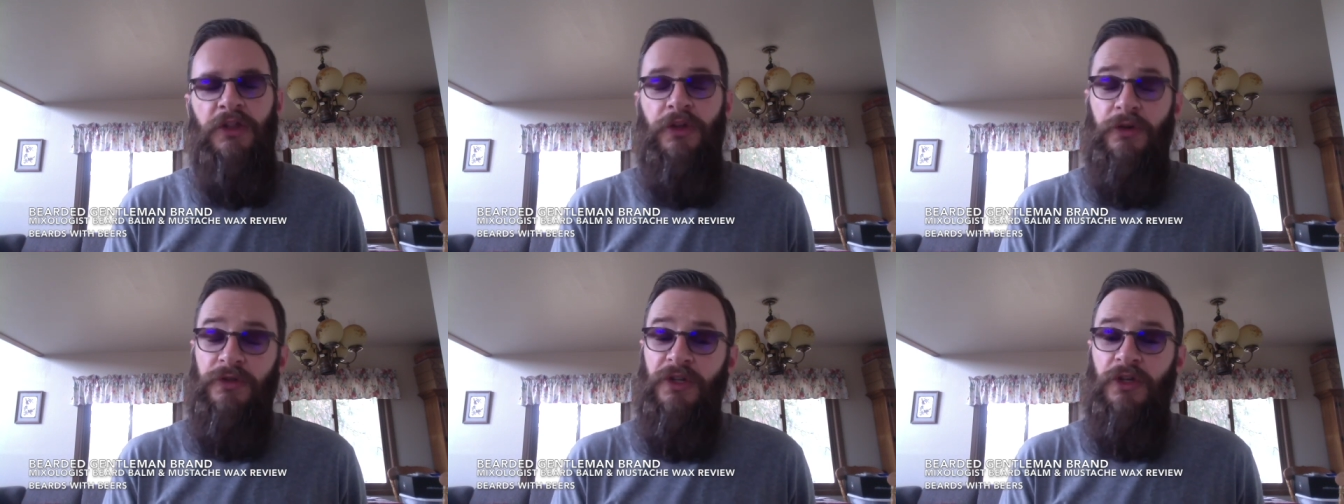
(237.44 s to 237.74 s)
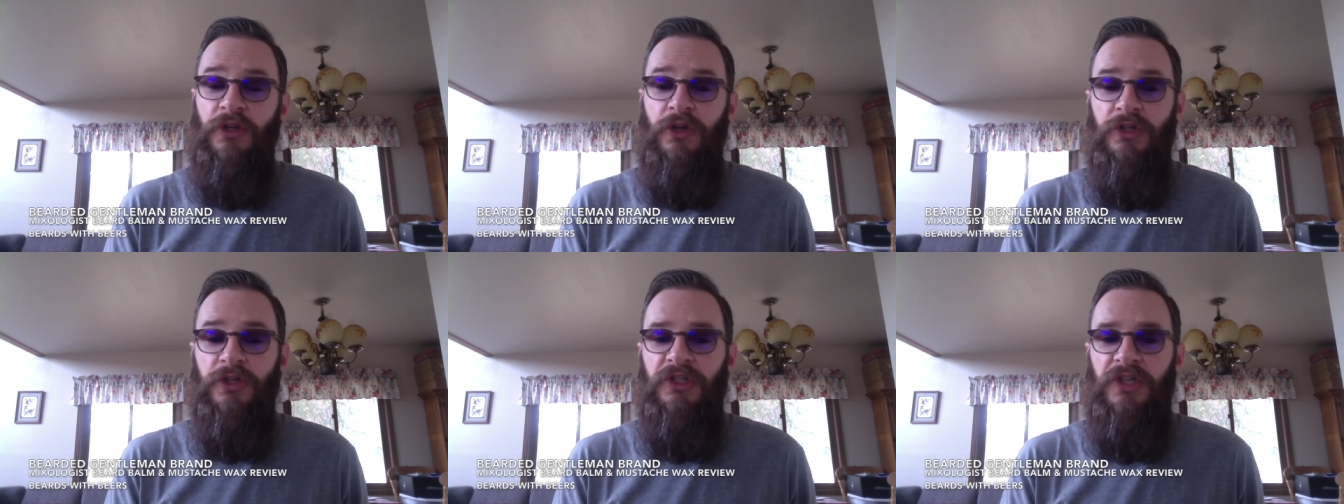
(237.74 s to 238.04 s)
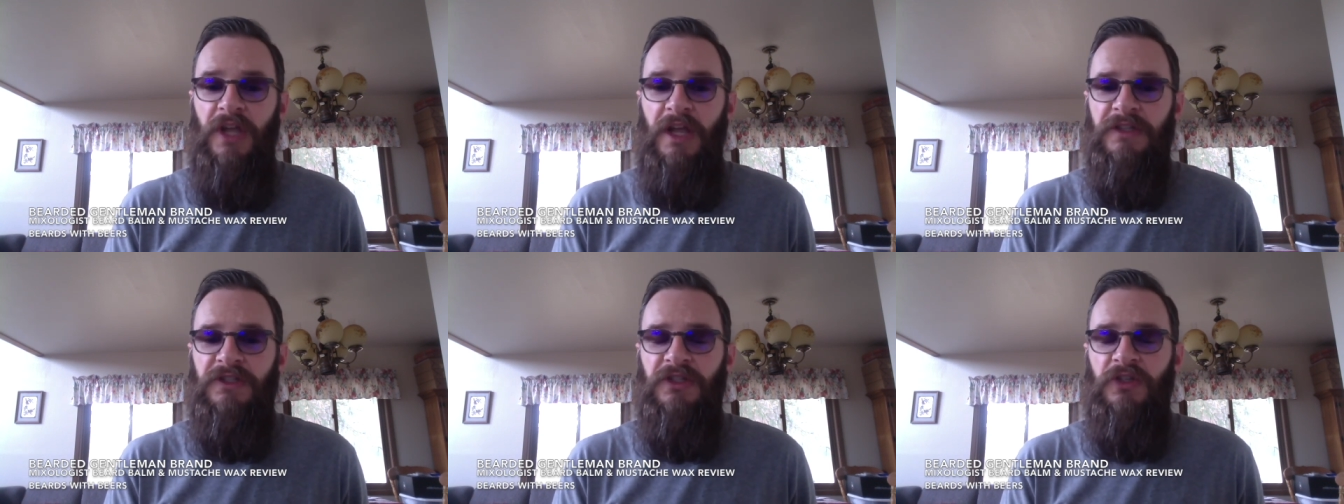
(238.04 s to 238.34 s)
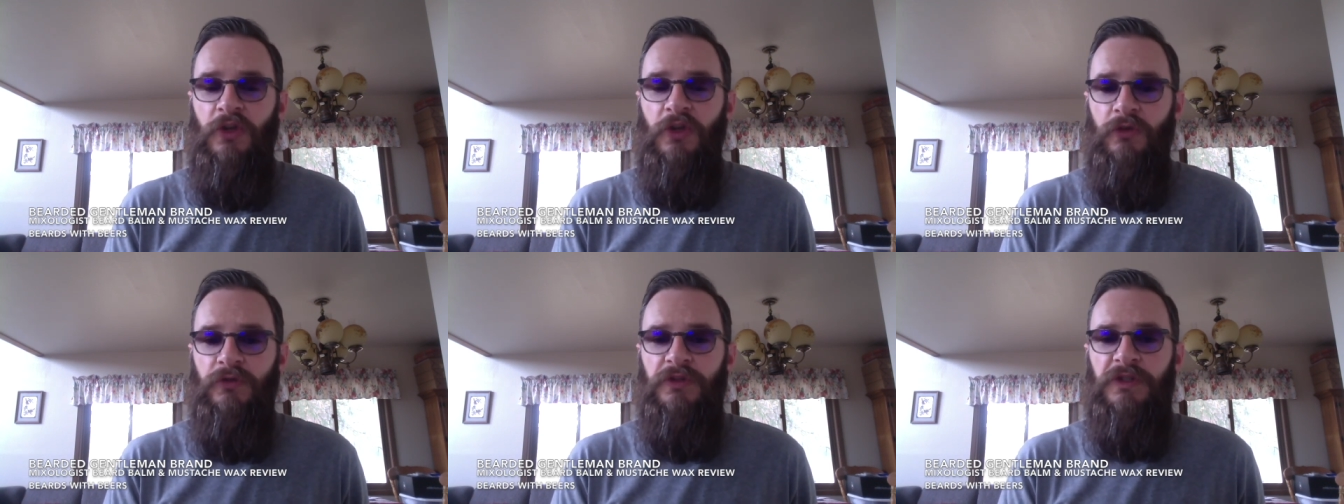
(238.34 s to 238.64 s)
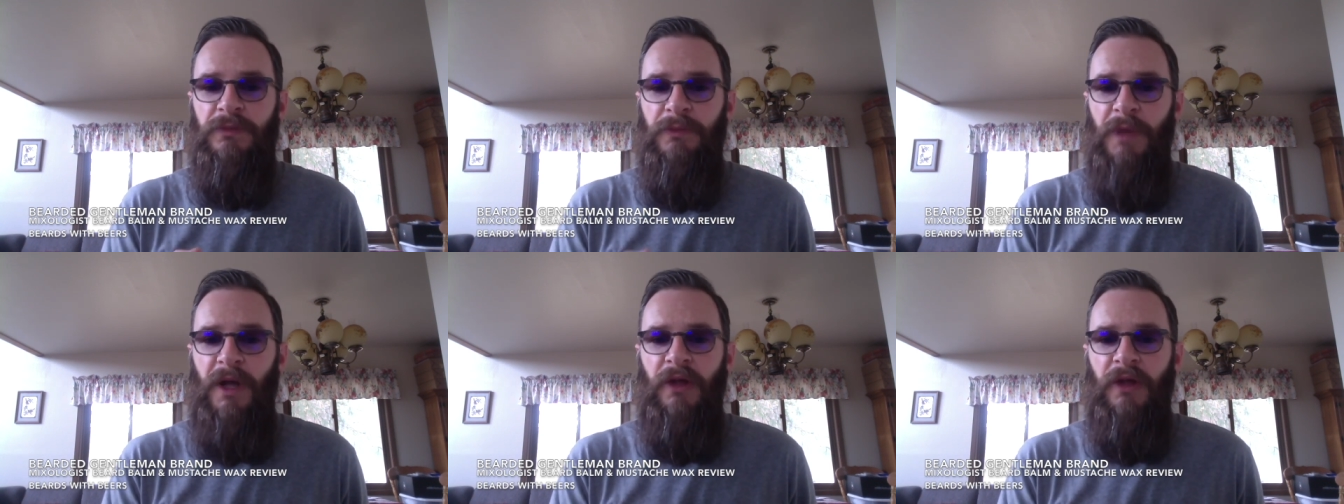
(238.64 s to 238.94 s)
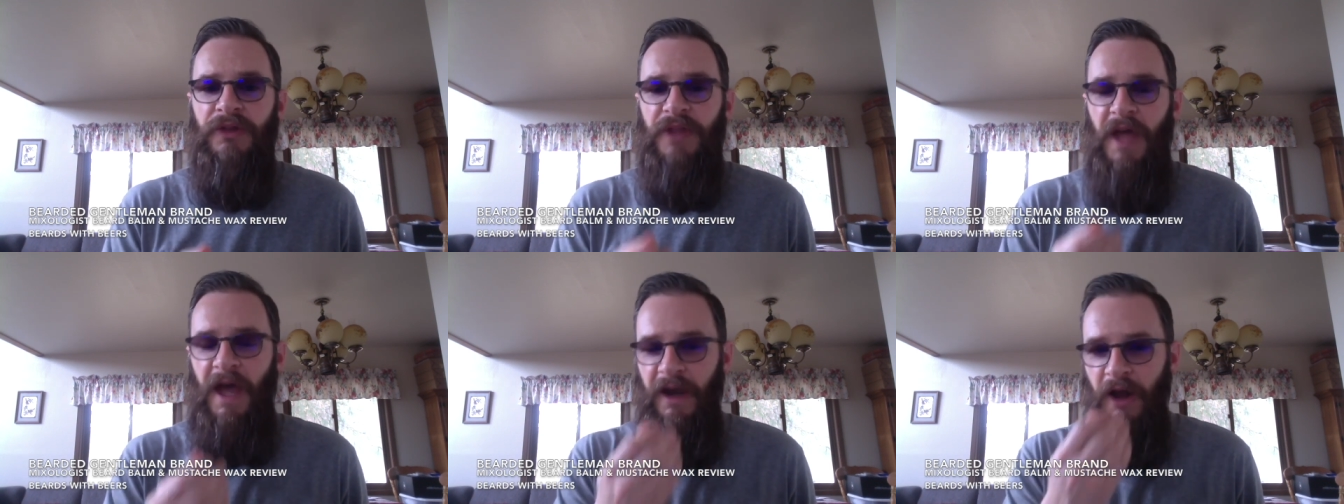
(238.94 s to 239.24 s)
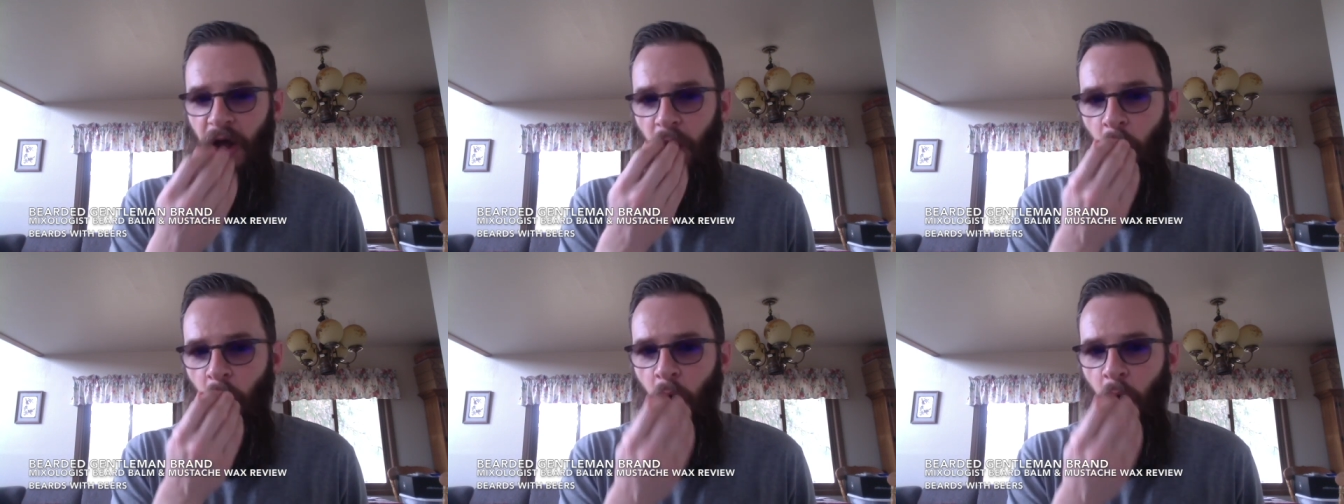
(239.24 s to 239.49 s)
there's a good chance you've smelled that